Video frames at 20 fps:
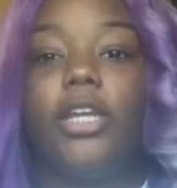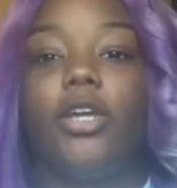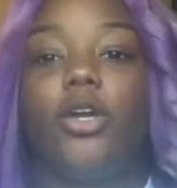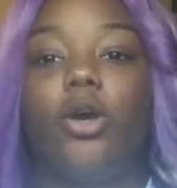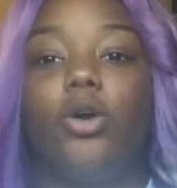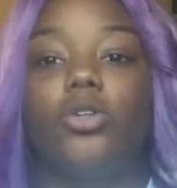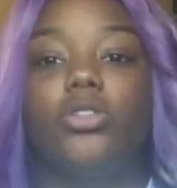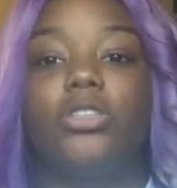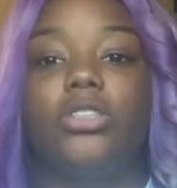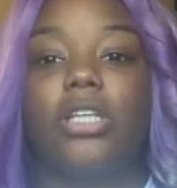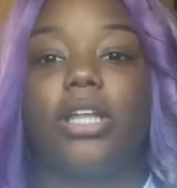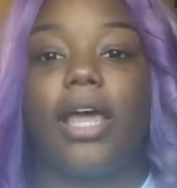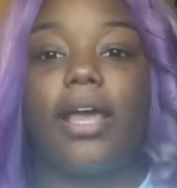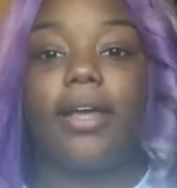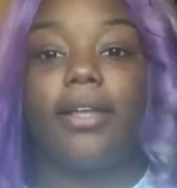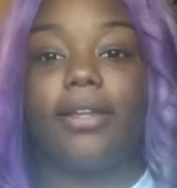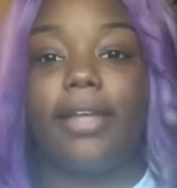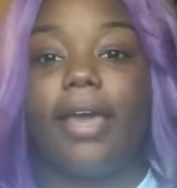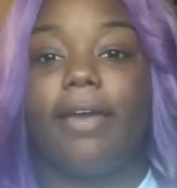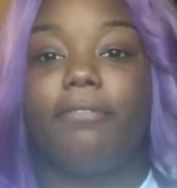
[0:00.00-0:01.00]
it goes to like
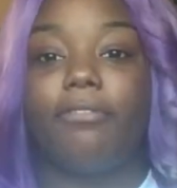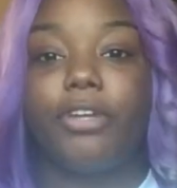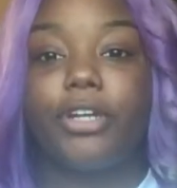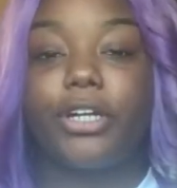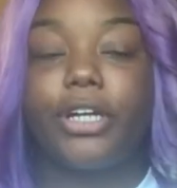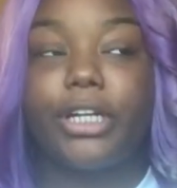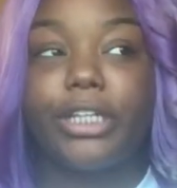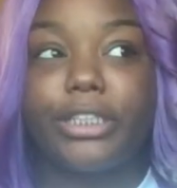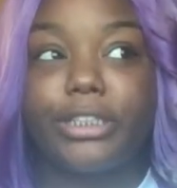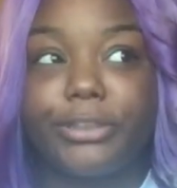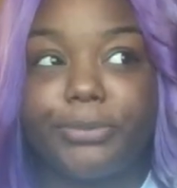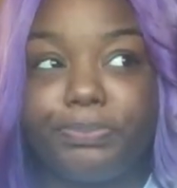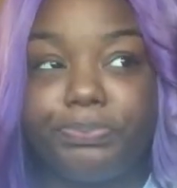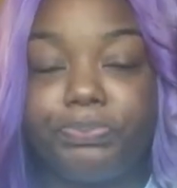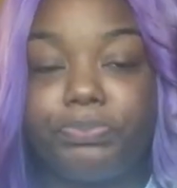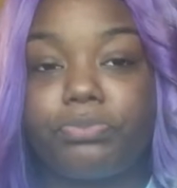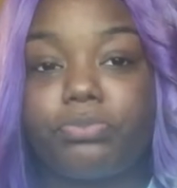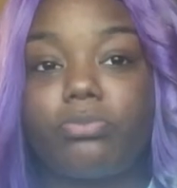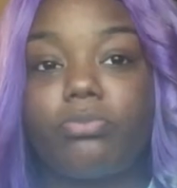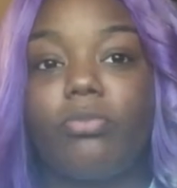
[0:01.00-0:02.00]
a lavender color.
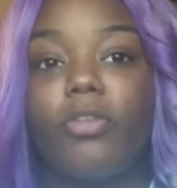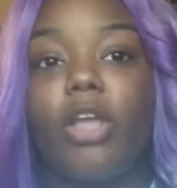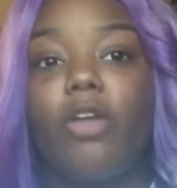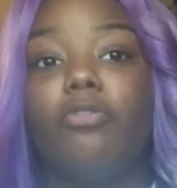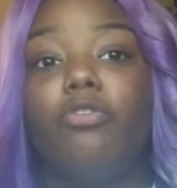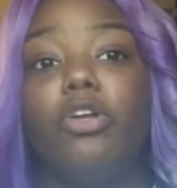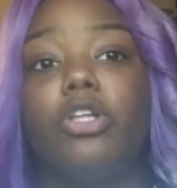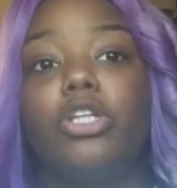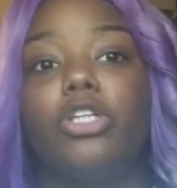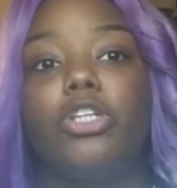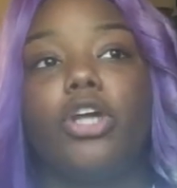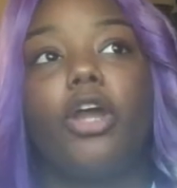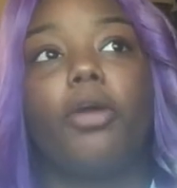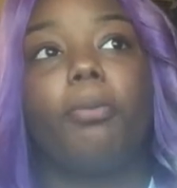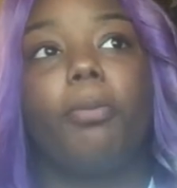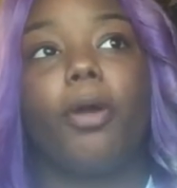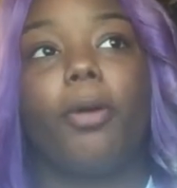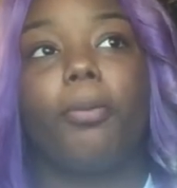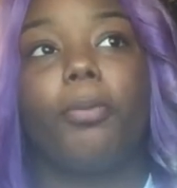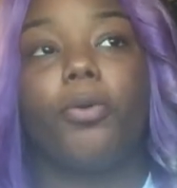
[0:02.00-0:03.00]
For the dark
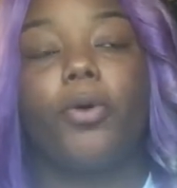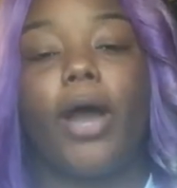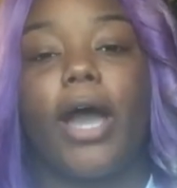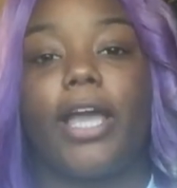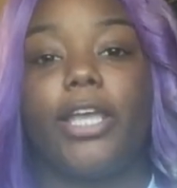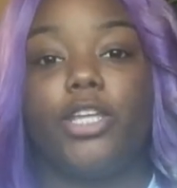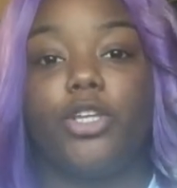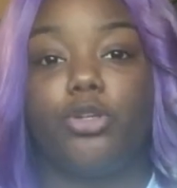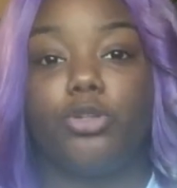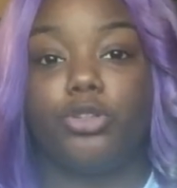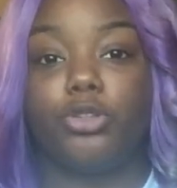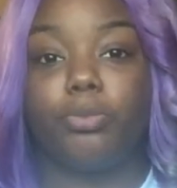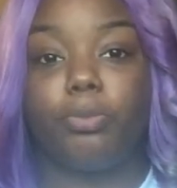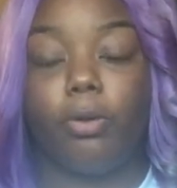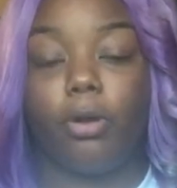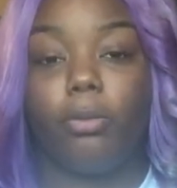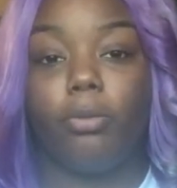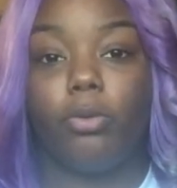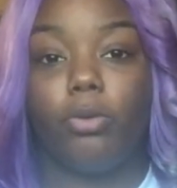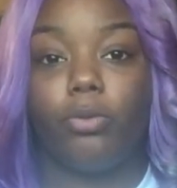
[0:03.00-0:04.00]
purple, I used
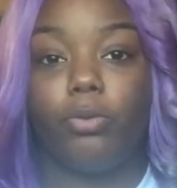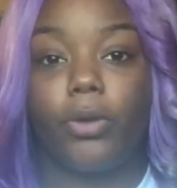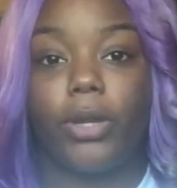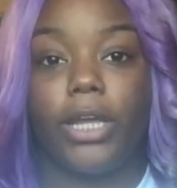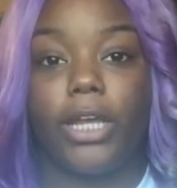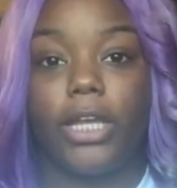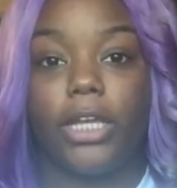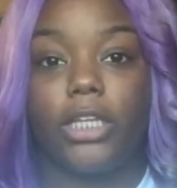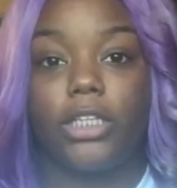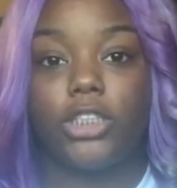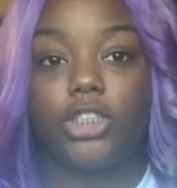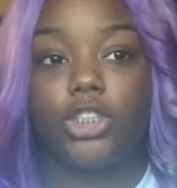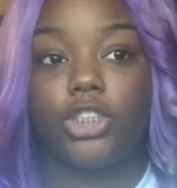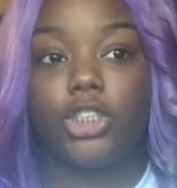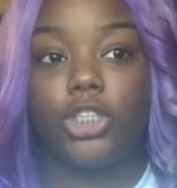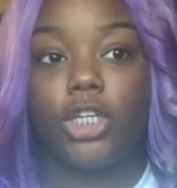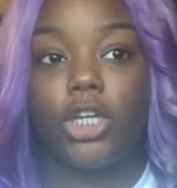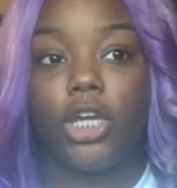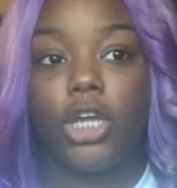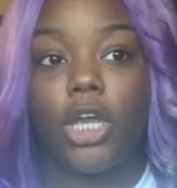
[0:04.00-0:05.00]
Purple Rage,
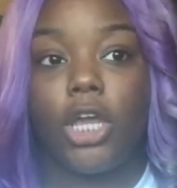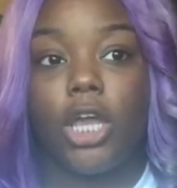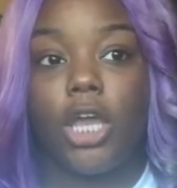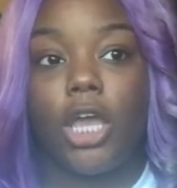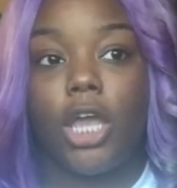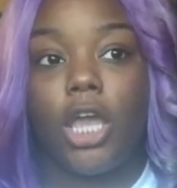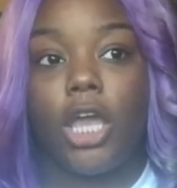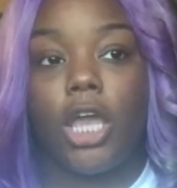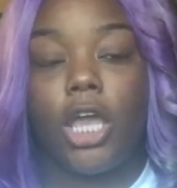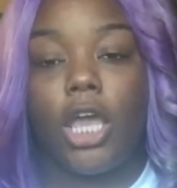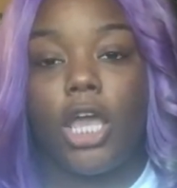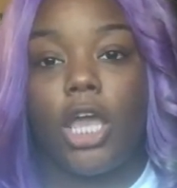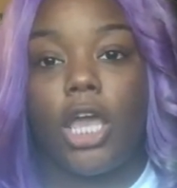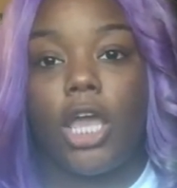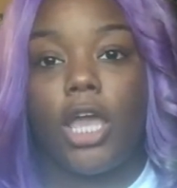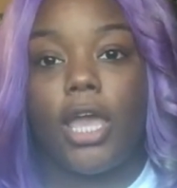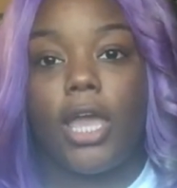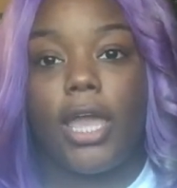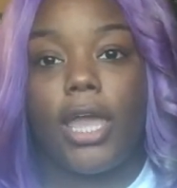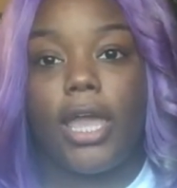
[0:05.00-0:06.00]

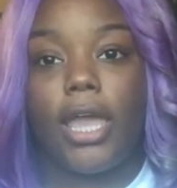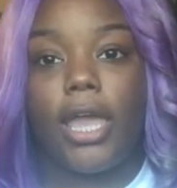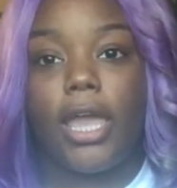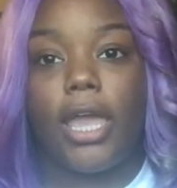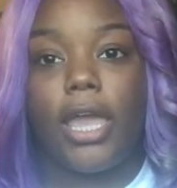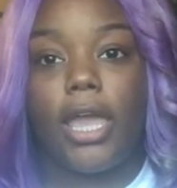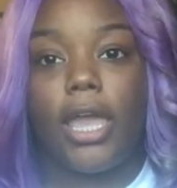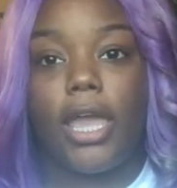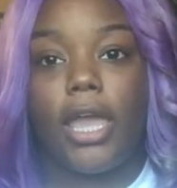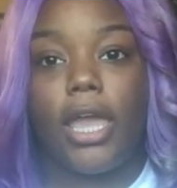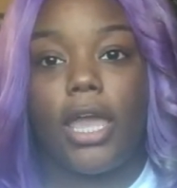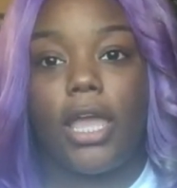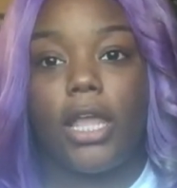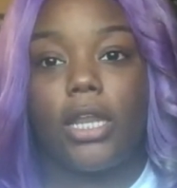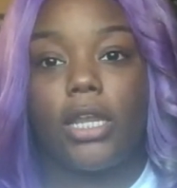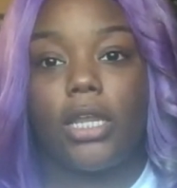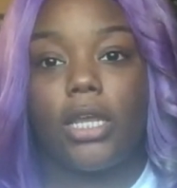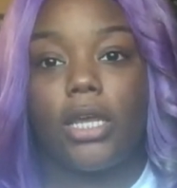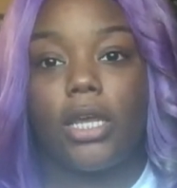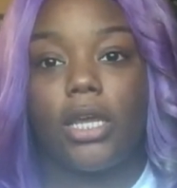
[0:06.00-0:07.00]

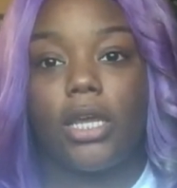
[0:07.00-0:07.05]
and